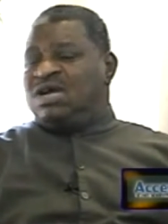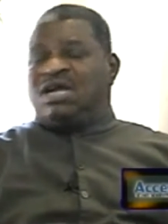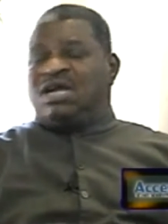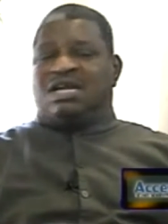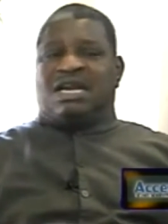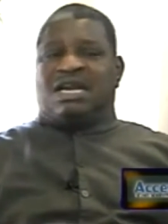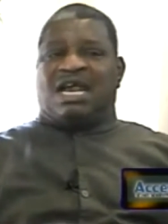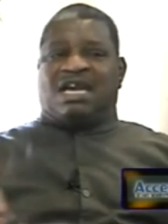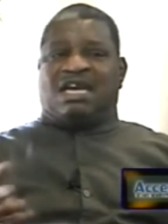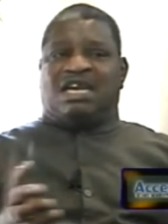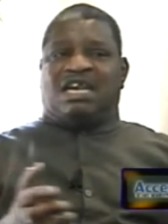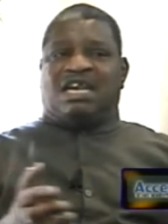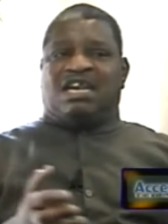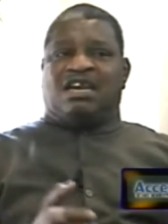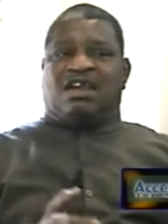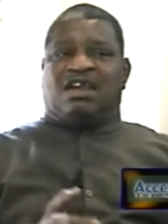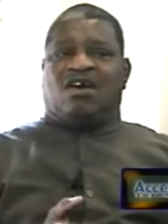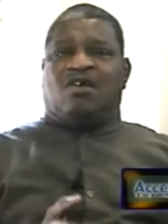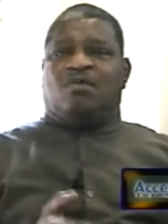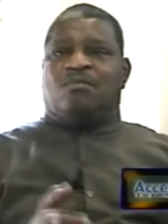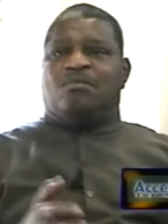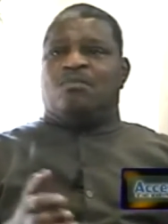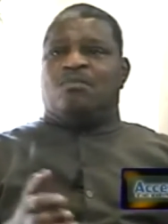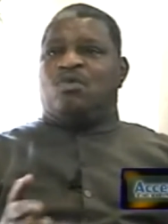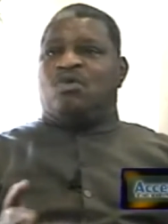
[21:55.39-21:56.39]
That there are
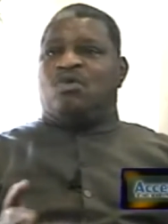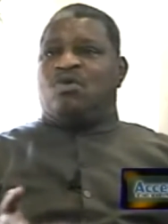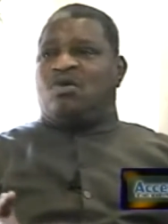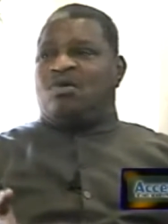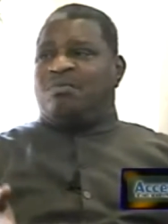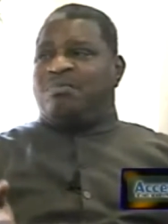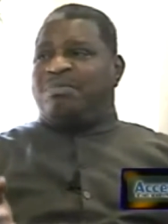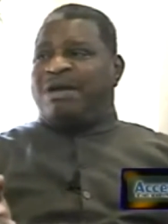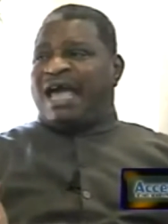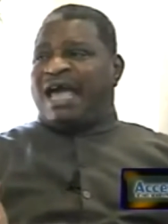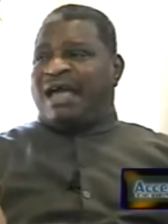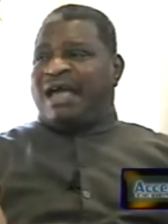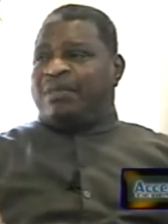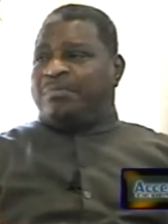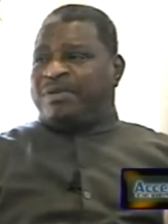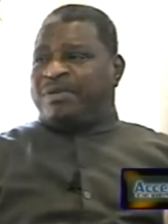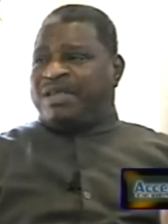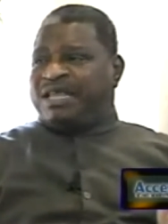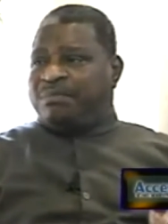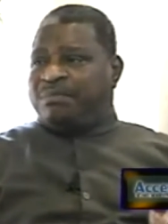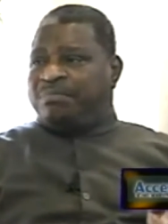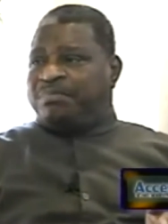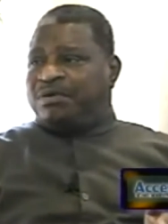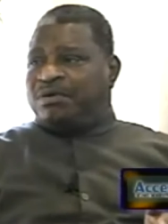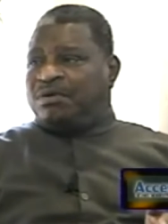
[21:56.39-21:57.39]
now more black
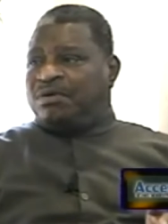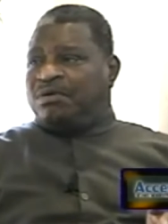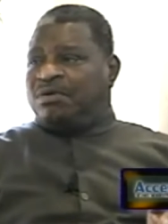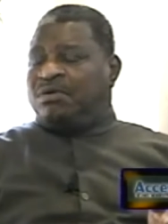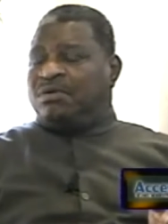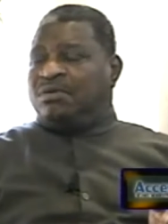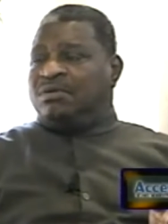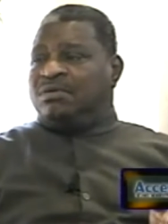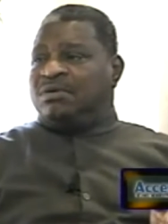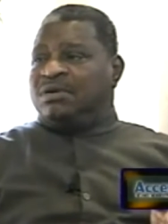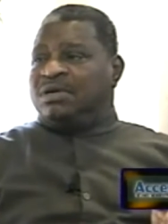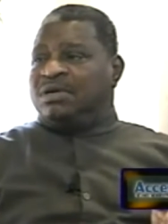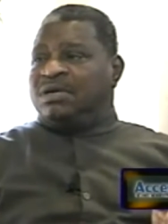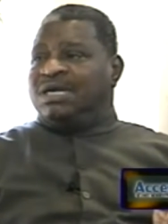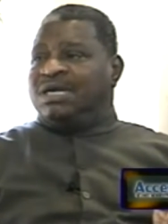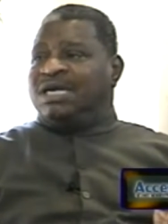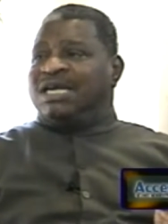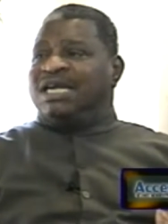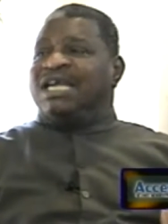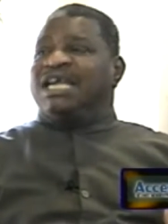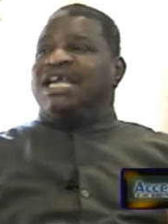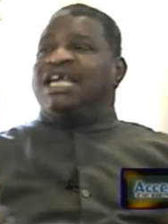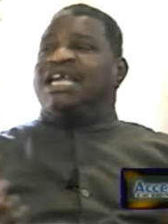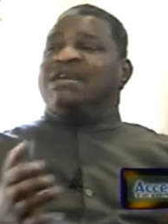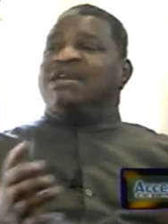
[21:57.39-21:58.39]
people
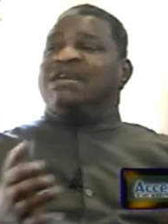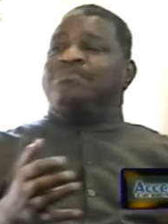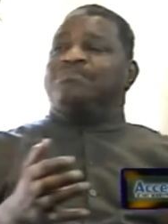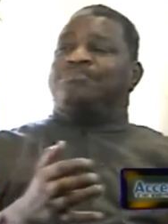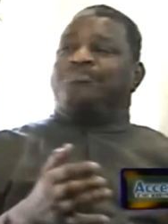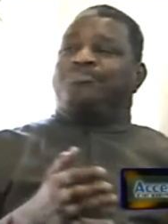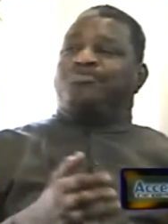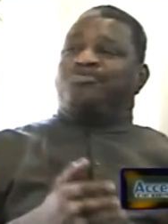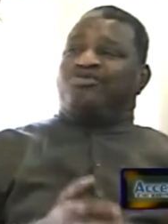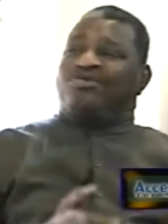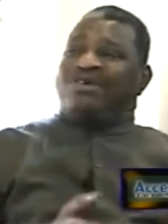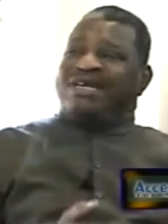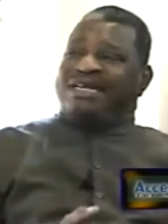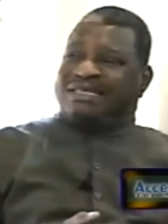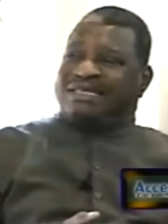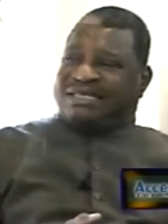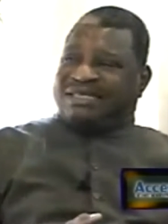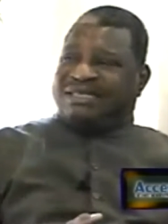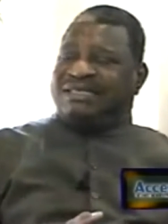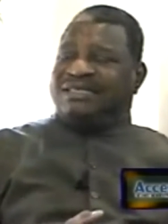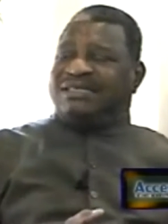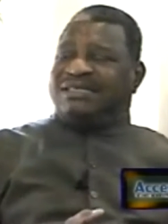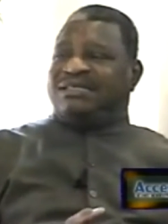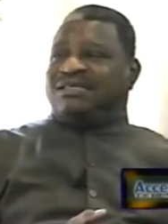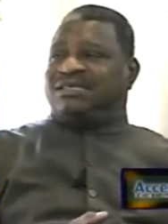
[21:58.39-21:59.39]
in
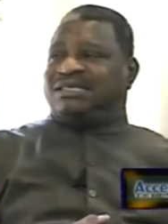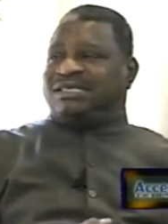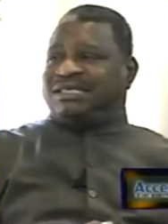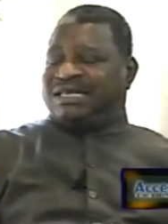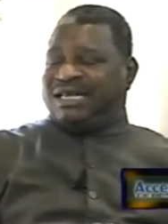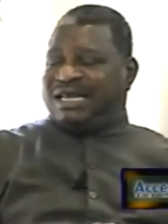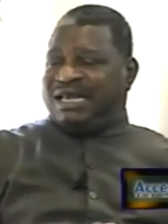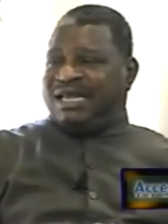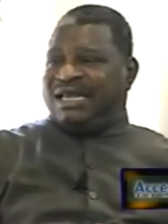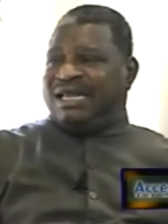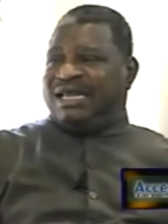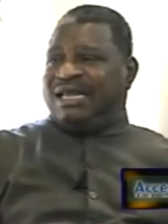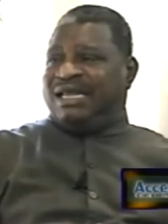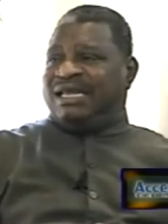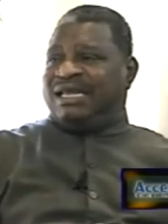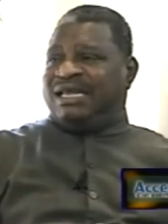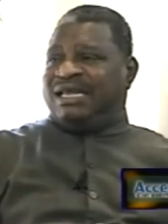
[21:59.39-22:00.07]
prison today